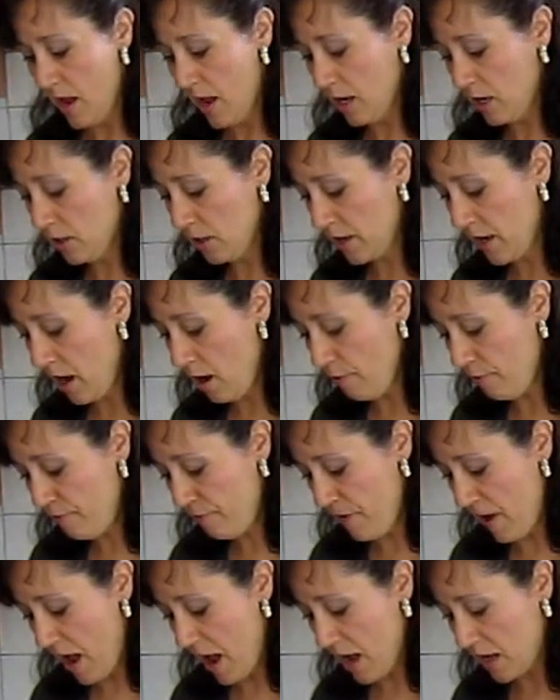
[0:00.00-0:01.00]
And look how
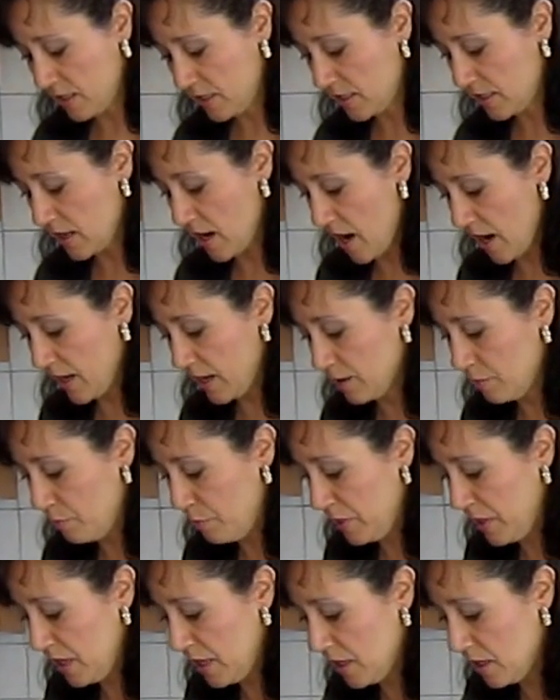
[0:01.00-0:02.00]
fast I
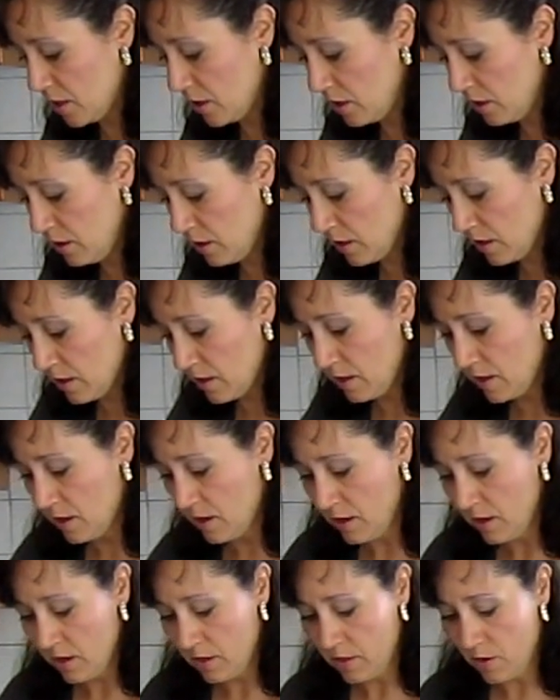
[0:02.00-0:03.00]
can peel
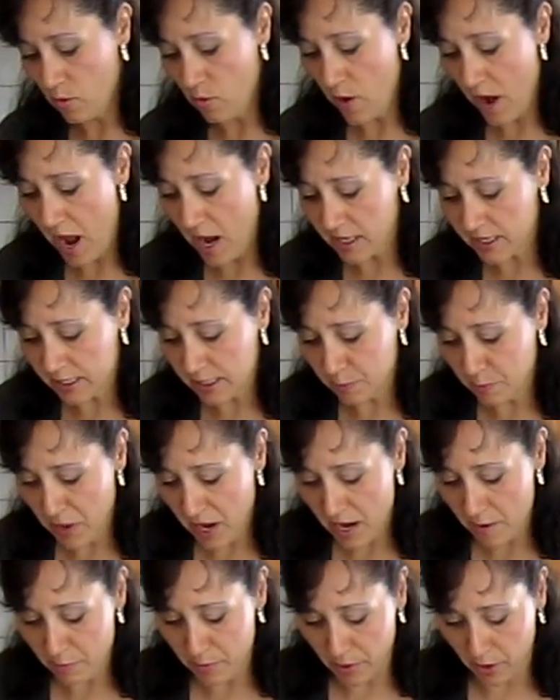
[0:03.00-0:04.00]
the wax
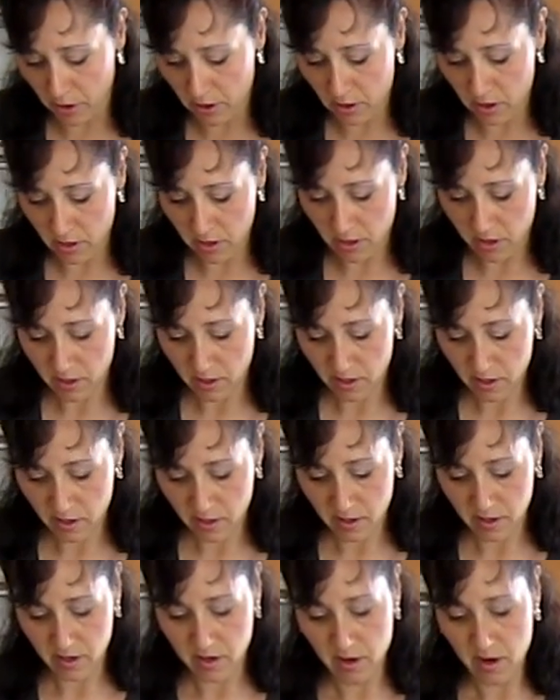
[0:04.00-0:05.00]
paper
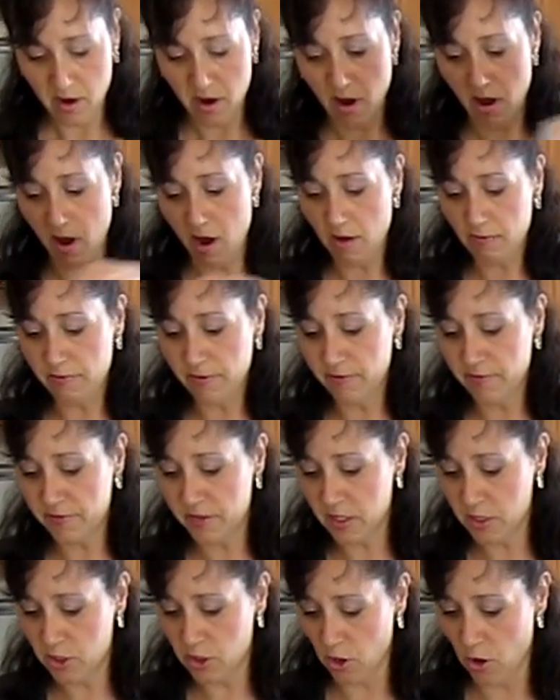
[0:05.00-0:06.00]
off
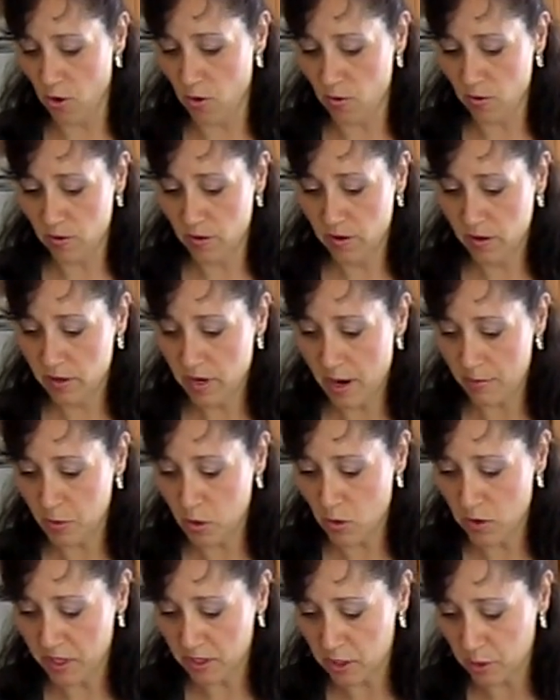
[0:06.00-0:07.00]
of the dough. And I'm
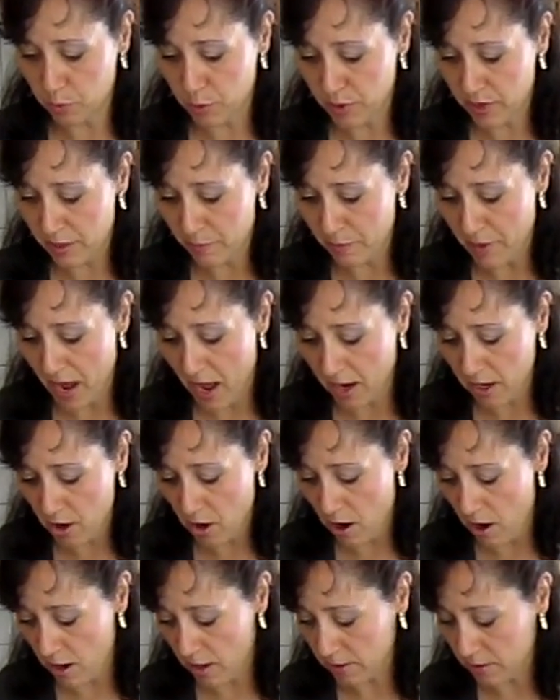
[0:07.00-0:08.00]
going to put it back
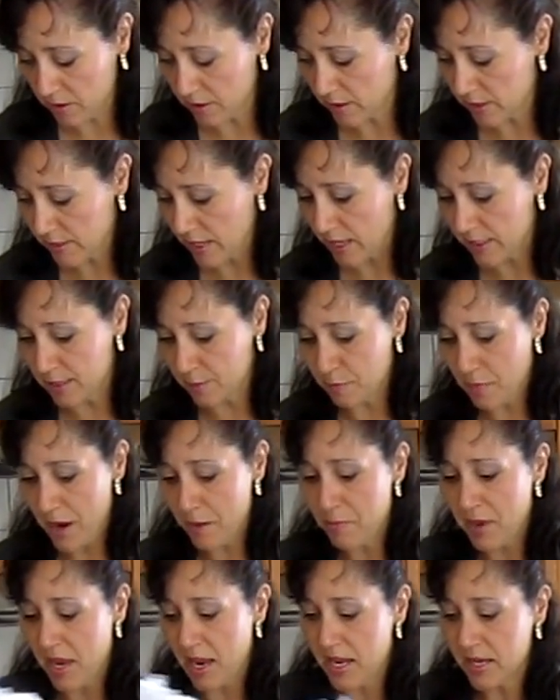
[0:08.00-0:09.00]
on, because that's
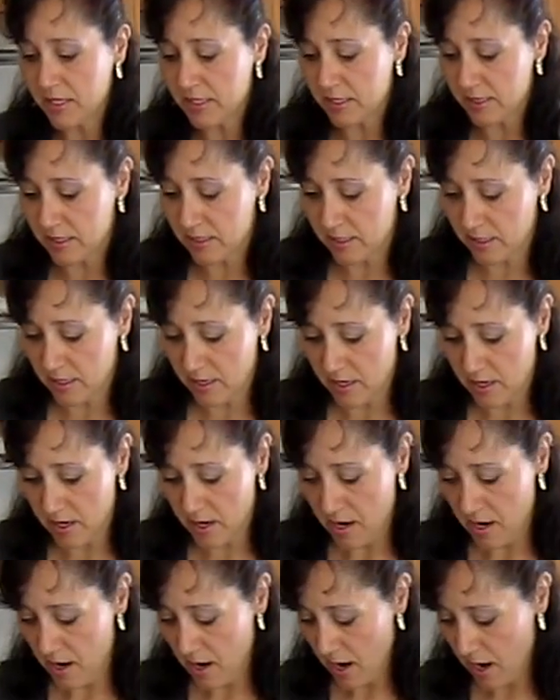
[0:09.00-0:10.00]
my base.
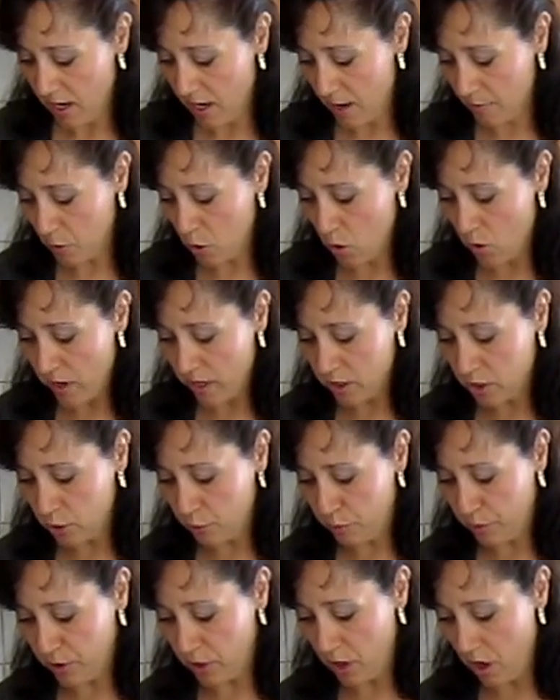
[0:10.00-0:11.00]
And I'm going to
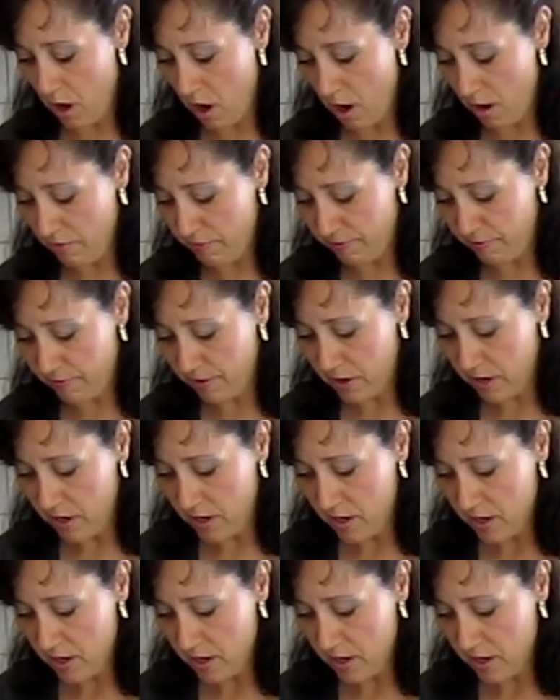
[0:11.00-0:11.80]
pull off